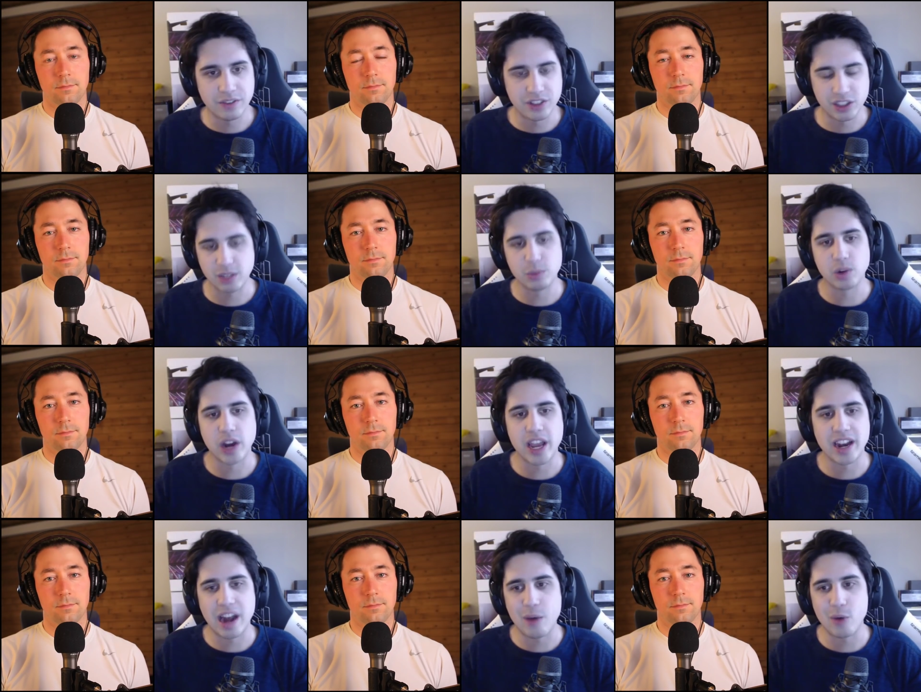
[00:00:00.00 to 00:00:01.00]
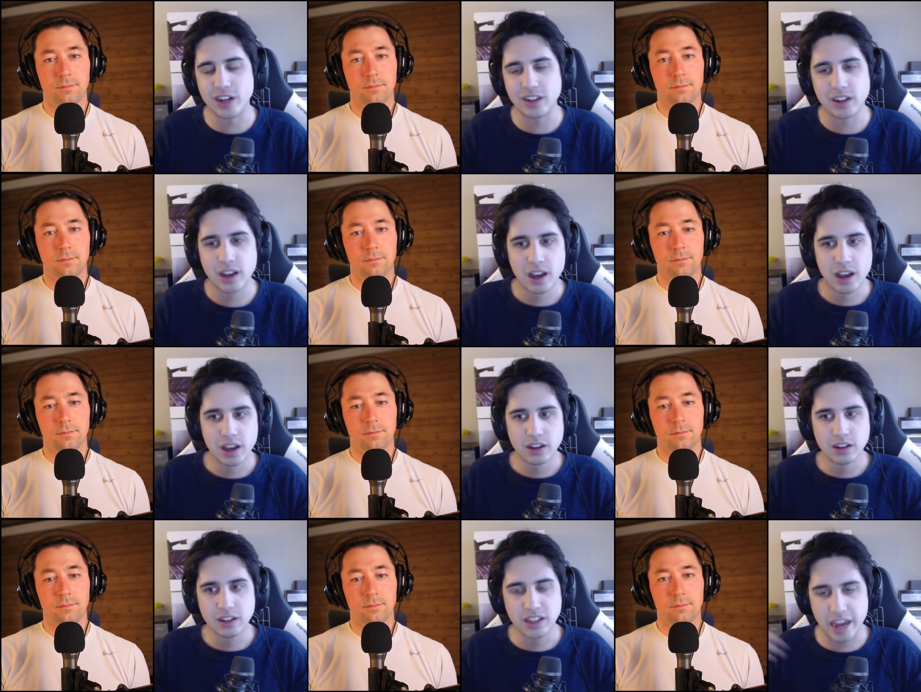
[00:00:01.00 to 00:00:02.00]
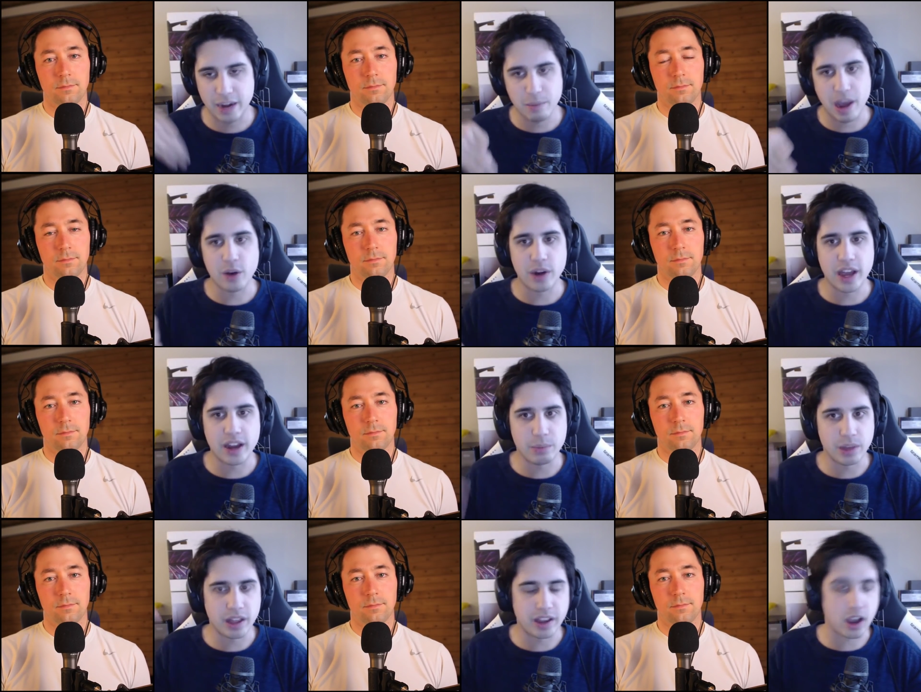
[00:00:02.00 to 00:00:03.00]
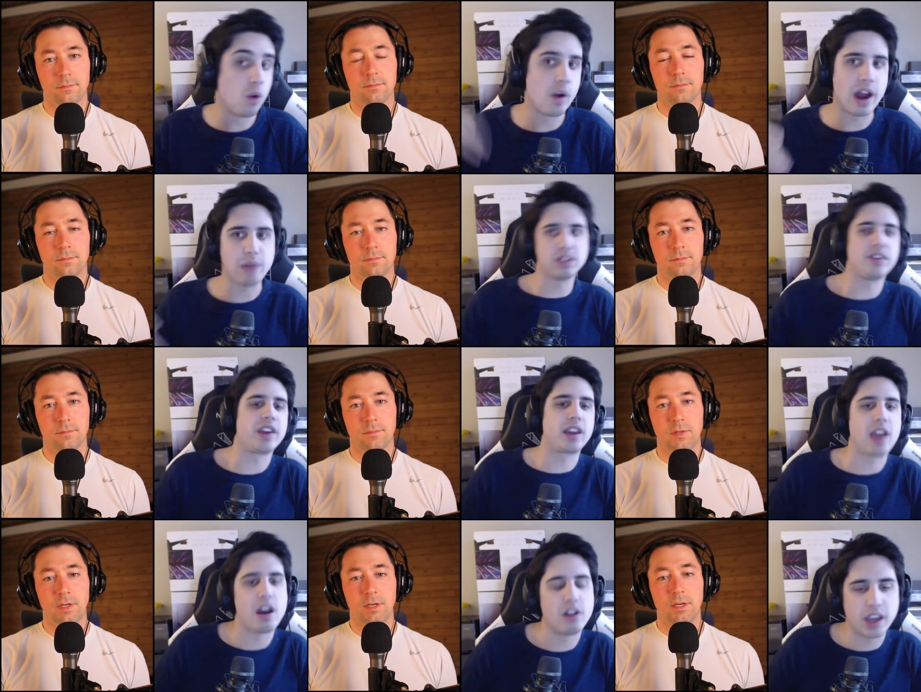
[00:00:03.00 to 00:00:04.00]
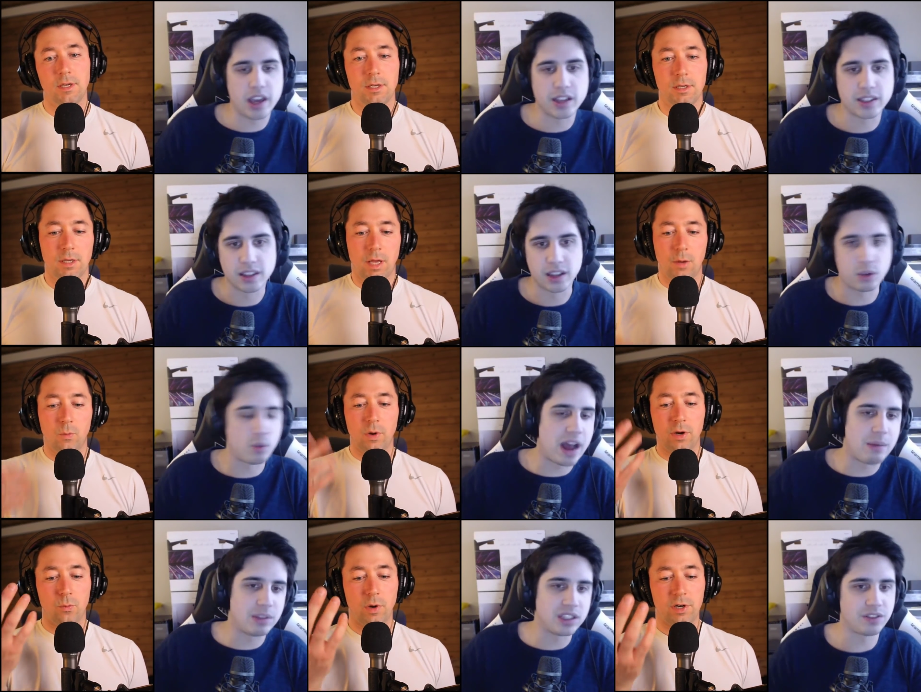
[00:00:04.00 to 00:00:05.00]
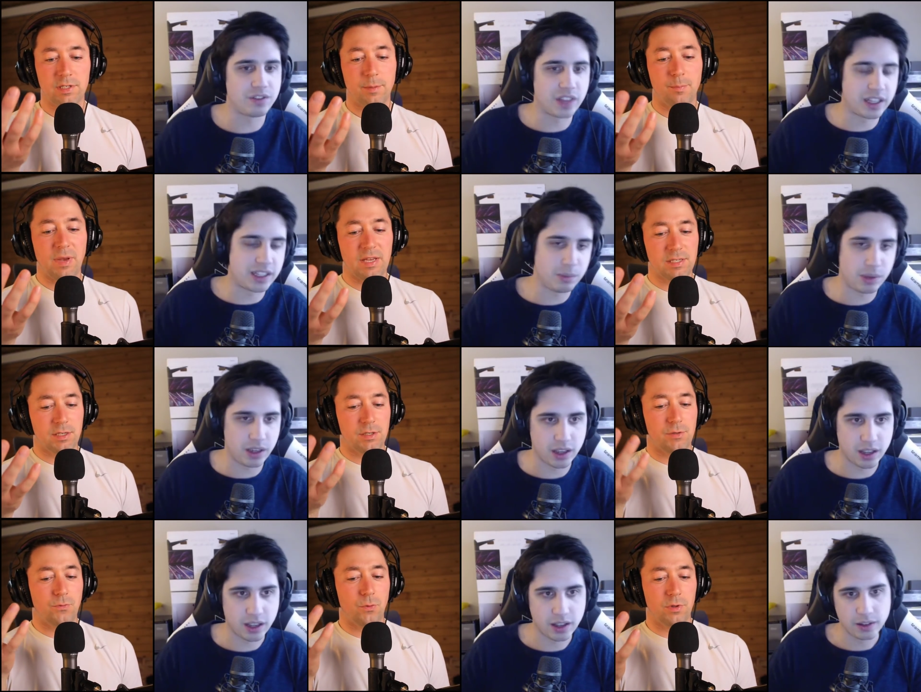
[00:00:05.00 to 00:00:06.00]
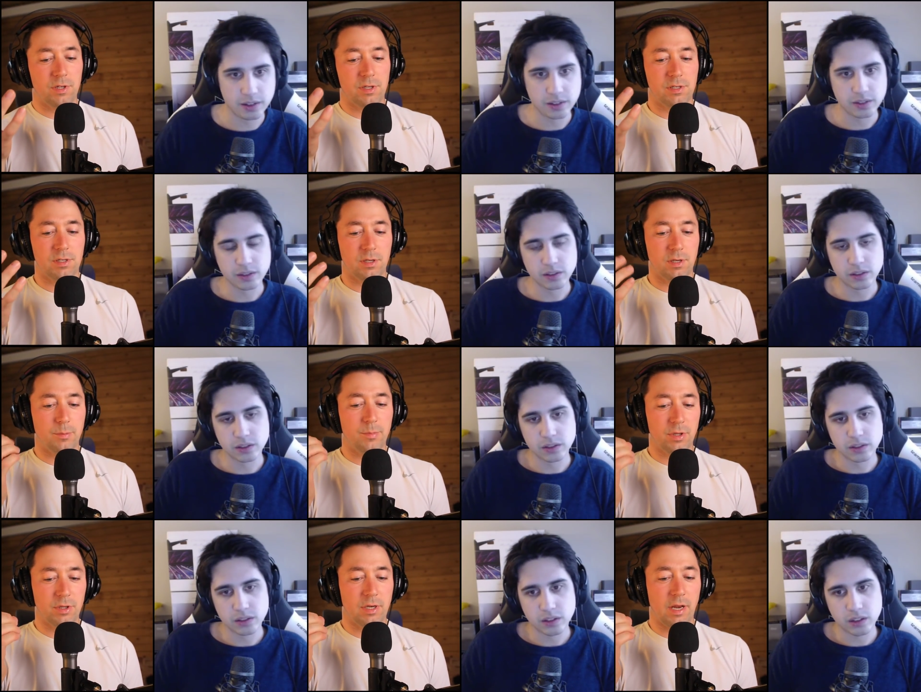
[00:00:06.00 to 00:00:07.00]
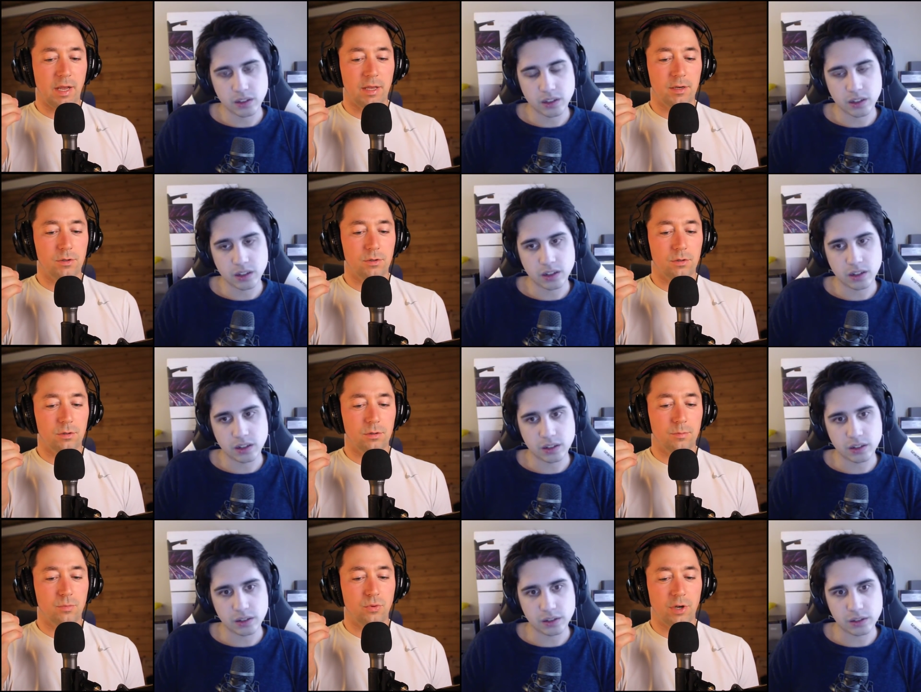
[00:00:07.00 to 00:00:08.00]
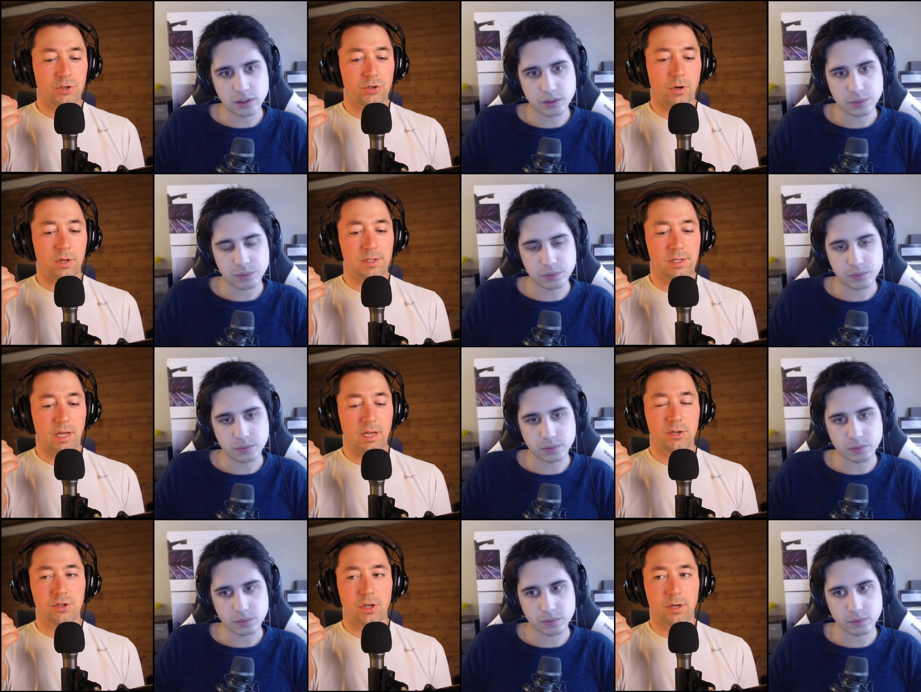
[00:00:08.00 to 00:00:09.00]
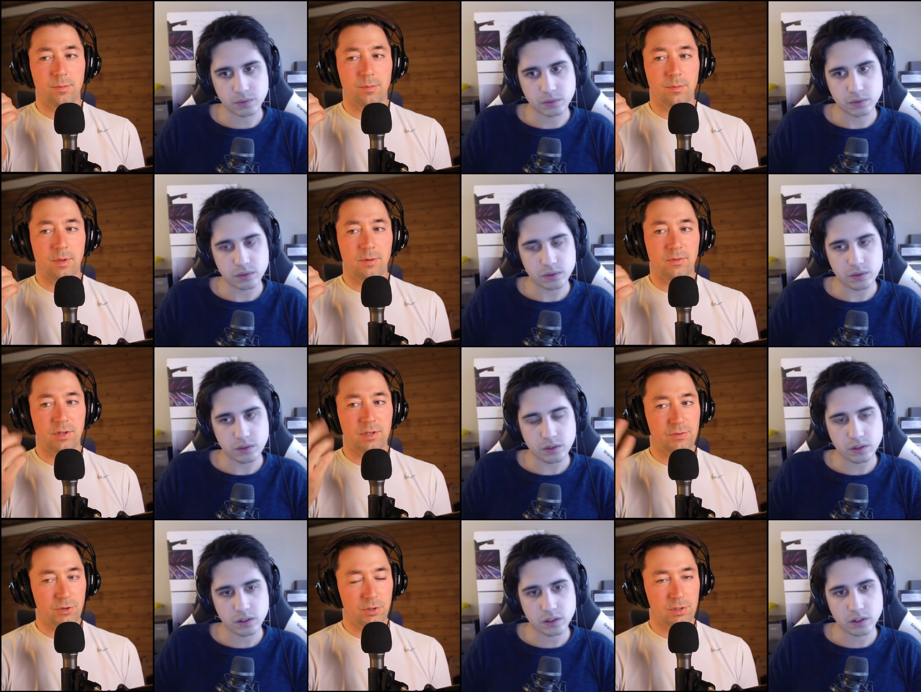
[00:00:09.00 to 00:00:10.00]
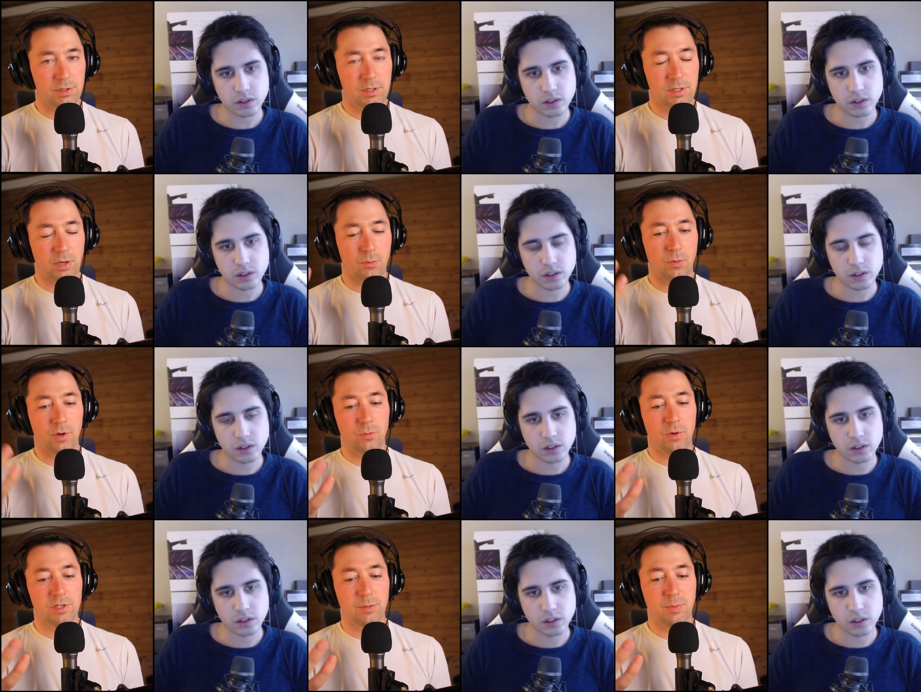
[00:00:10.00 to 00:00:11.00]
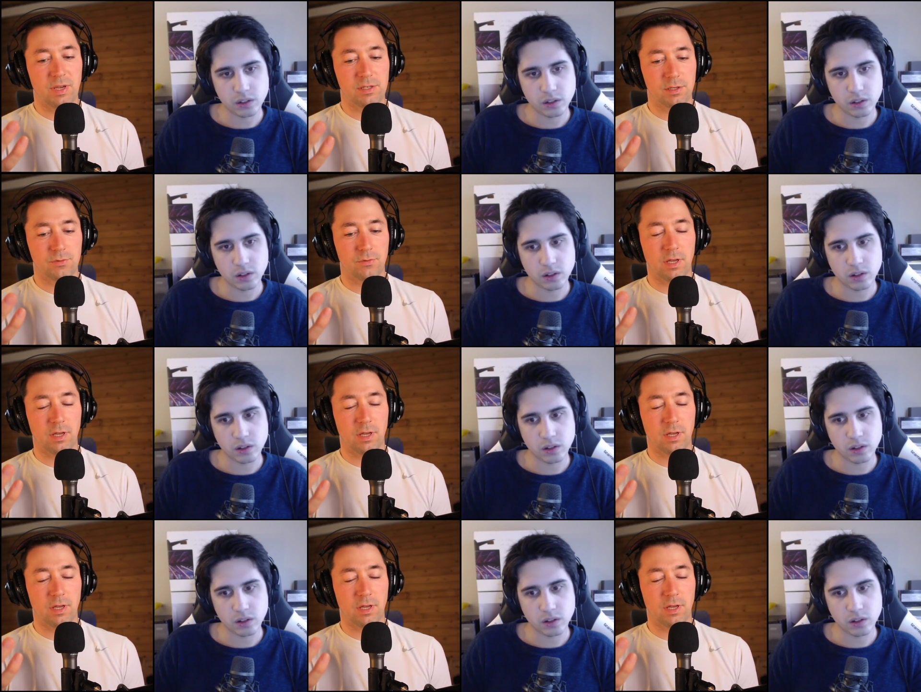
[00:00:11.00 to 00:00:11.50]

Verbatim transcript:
Speaker 1: if it seemed right, and I wouldn't get in my own head and be like, oh, what happens if I get counter ganked? And where where does the basis for
Speaker 2: this ability to handle pressure on stage and and this fearlessness like where, where's the basis for that